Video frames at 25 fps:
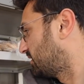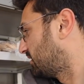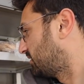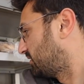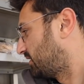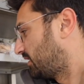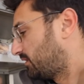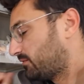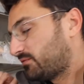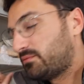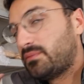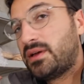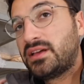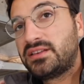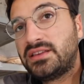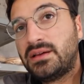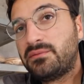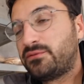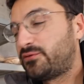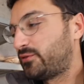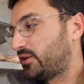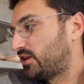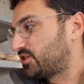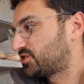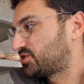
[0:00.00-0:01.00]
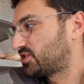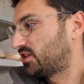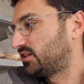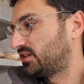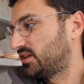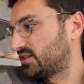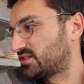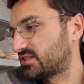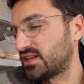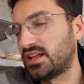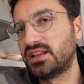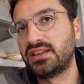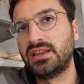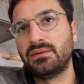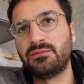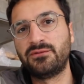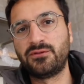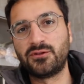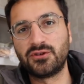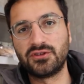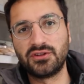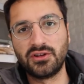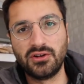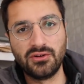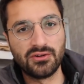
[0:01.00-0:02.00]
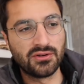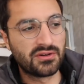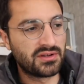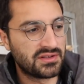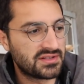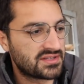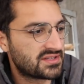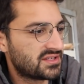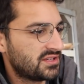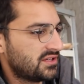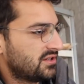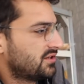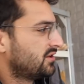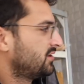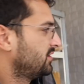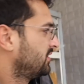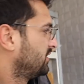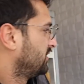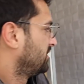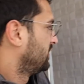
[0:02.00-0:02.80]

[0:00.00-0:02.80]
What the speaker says: They make them fresh and they sell them for the locals here. You